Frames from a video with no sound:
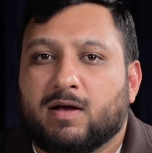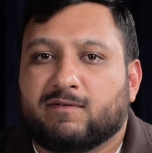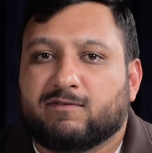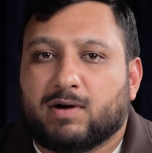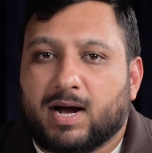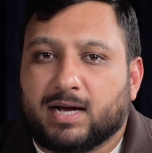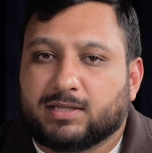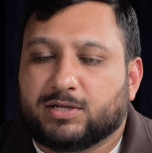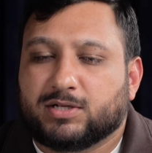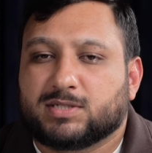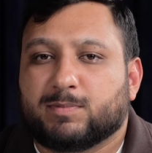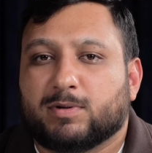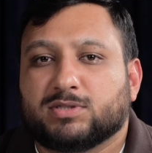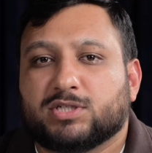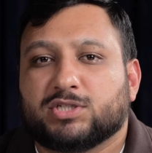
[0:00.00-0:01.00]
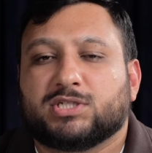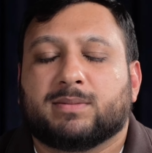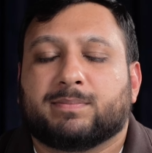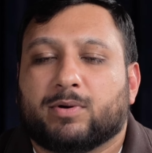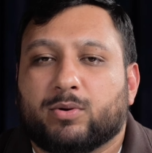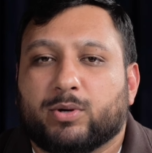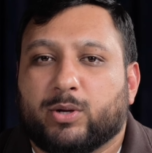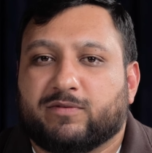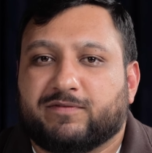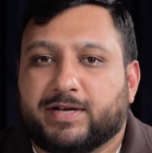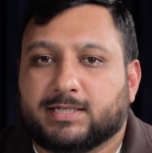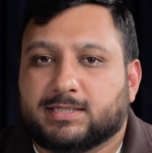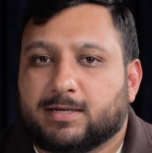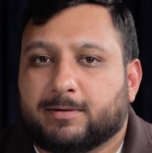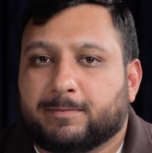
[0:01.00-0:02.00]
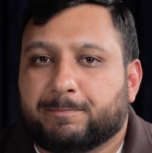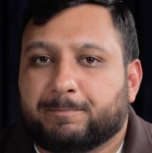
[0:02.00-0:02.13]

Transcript: for either your sponsorship or your visa.